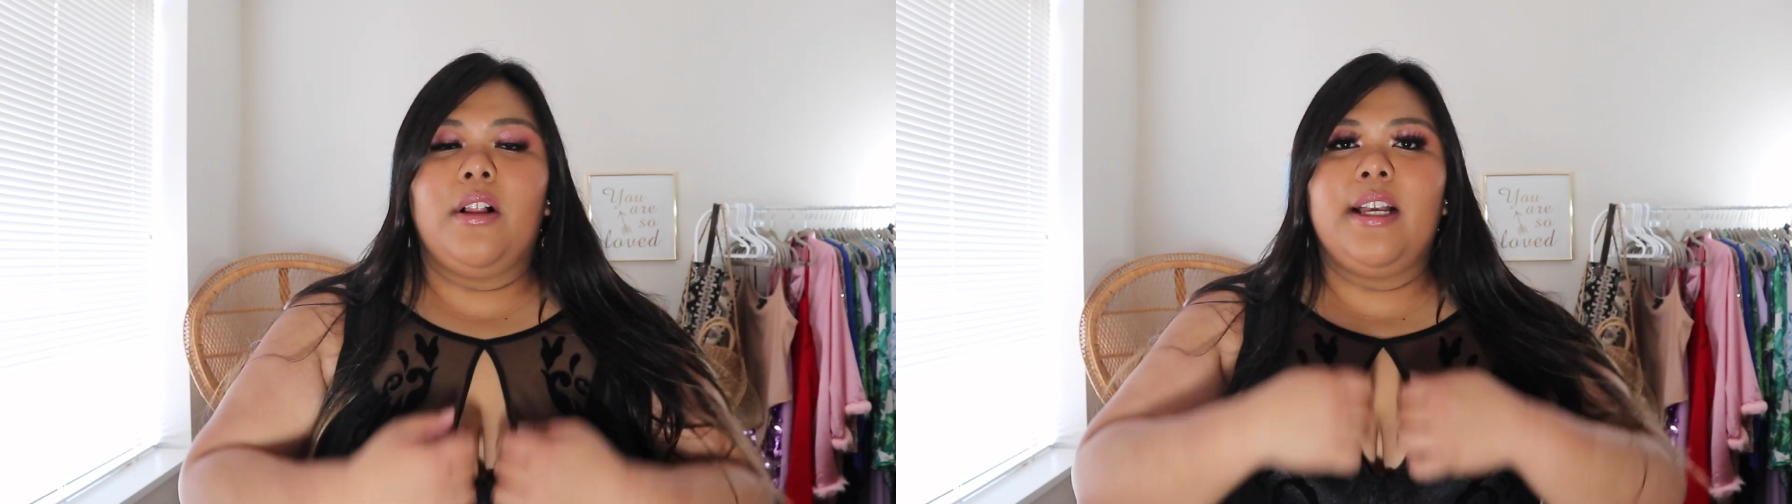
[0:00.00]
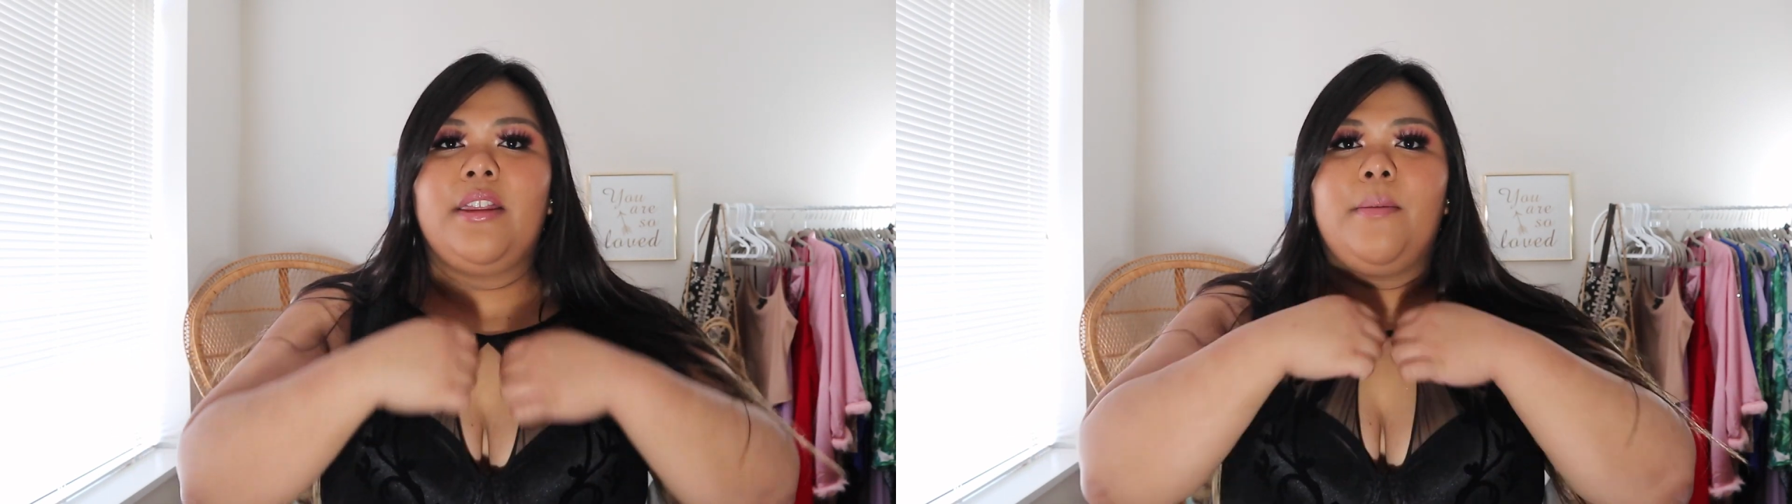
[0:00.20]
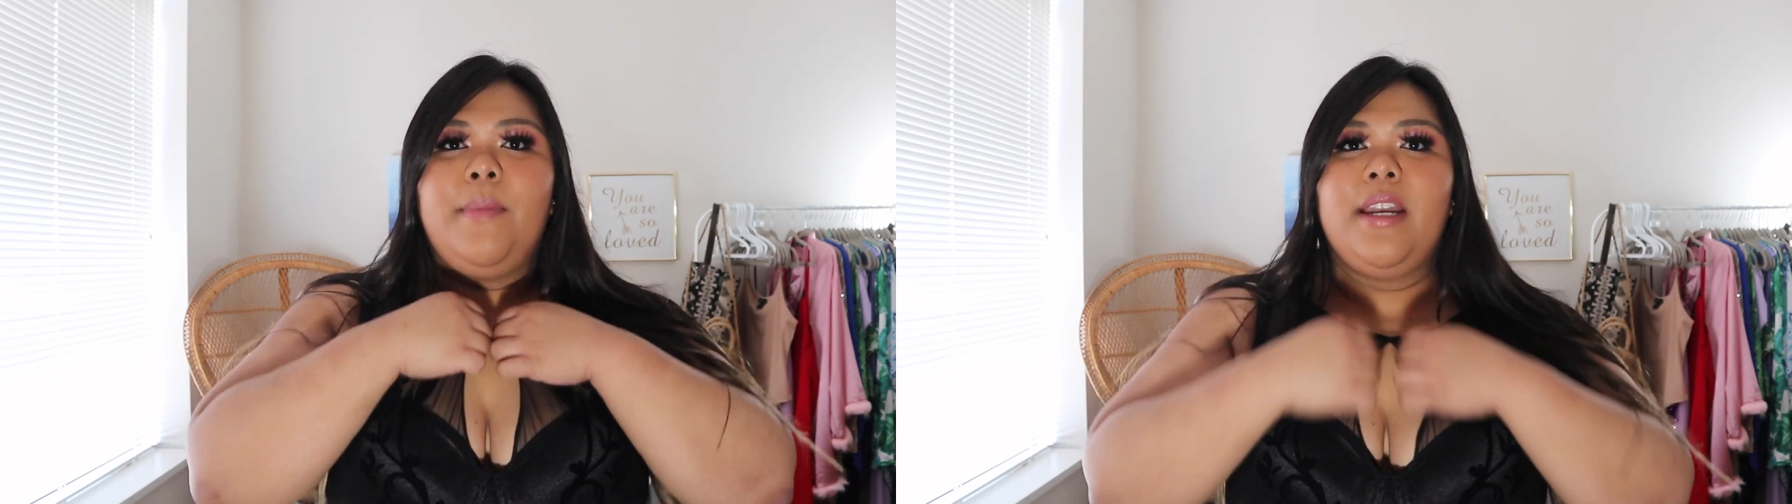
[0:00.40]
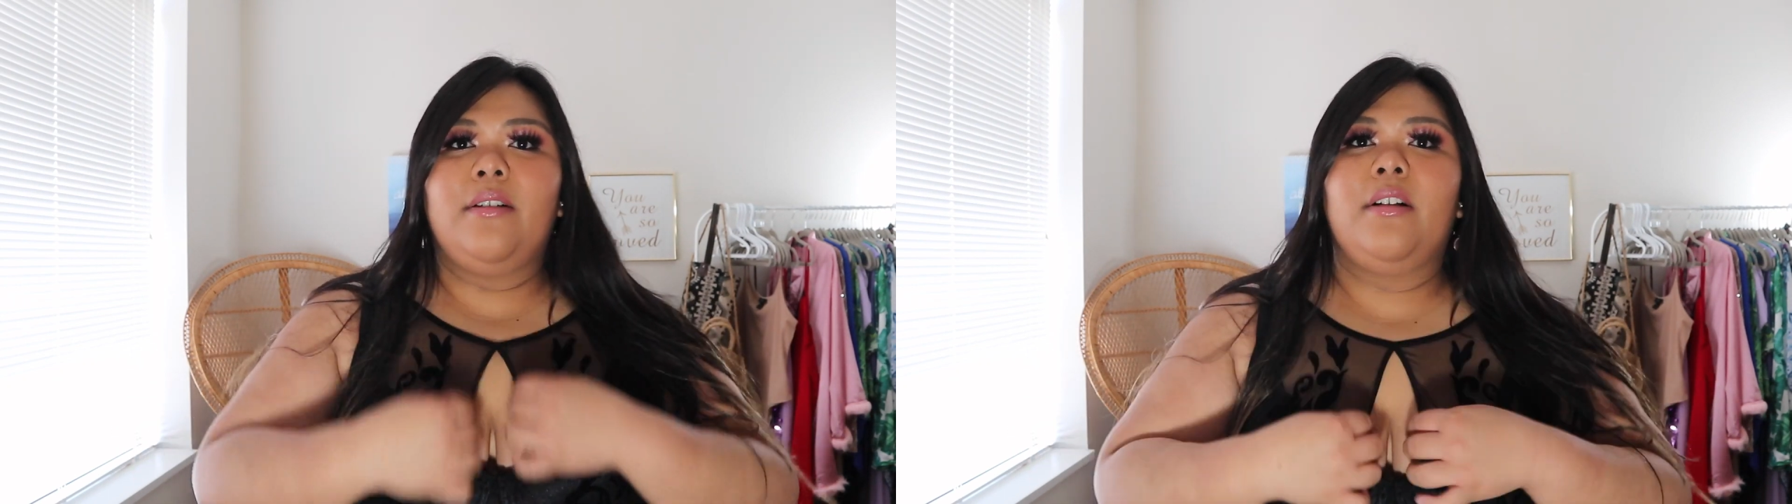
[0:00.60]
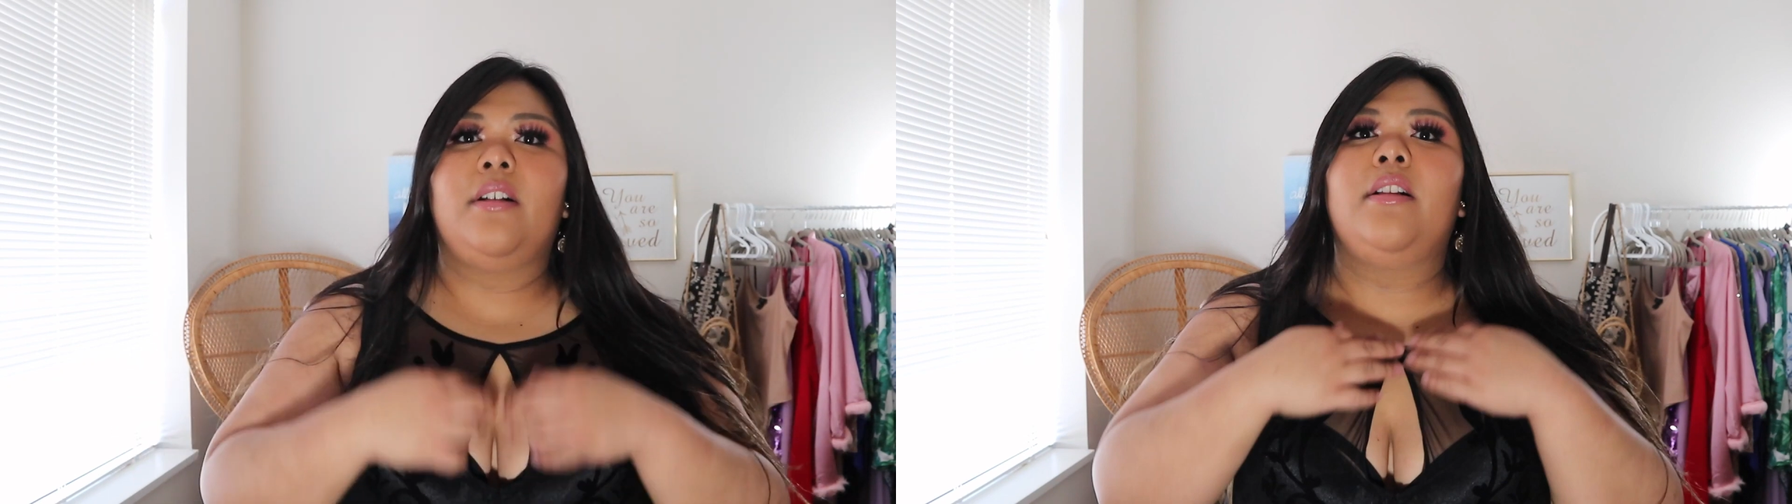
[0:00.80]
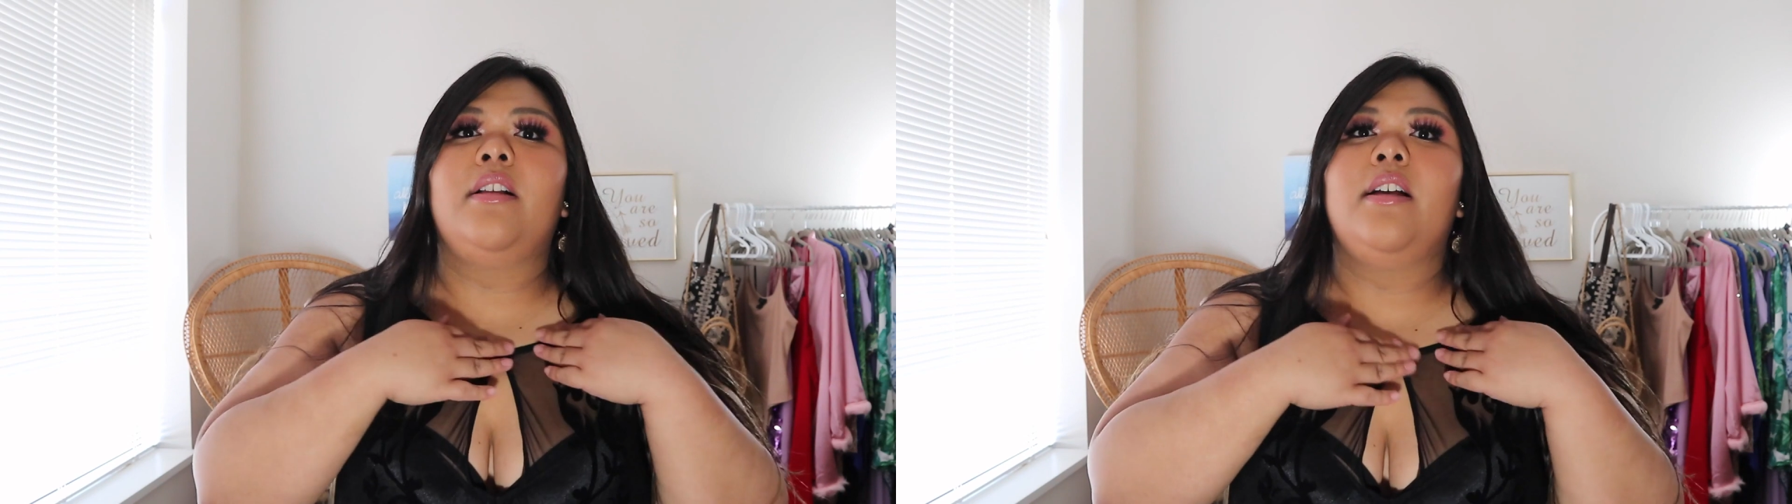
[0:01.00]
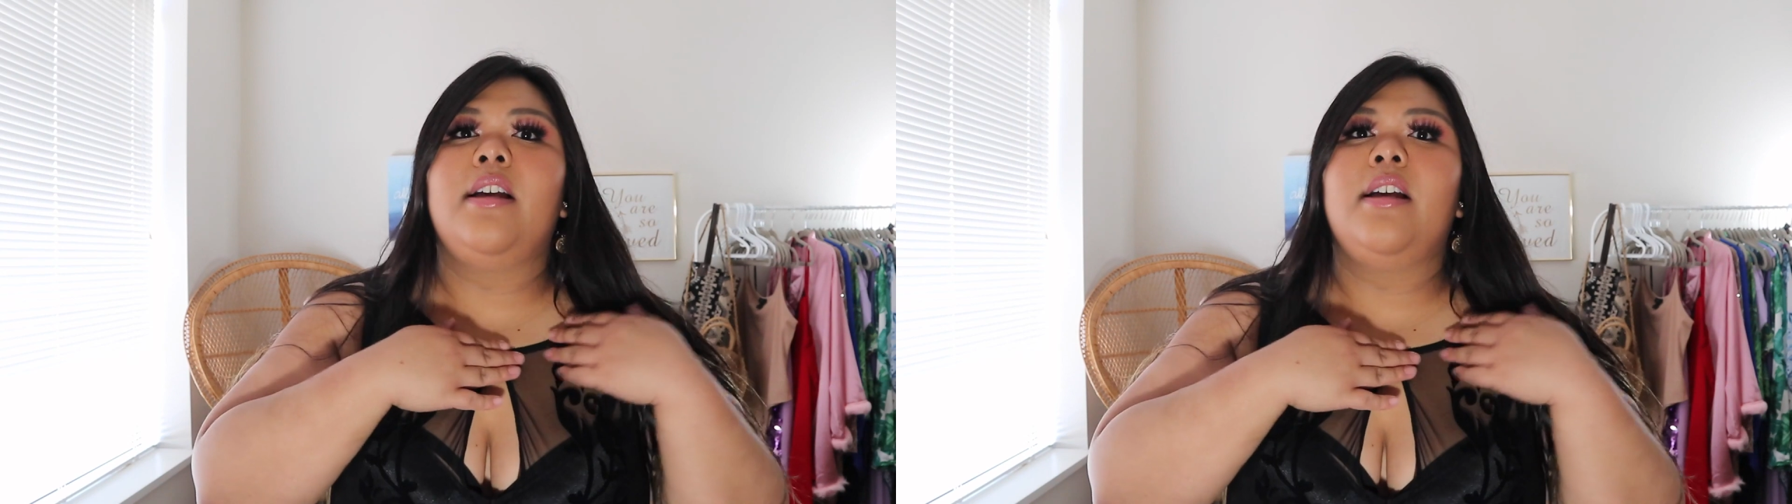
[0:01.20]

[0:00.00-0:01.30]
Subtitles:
in the middle,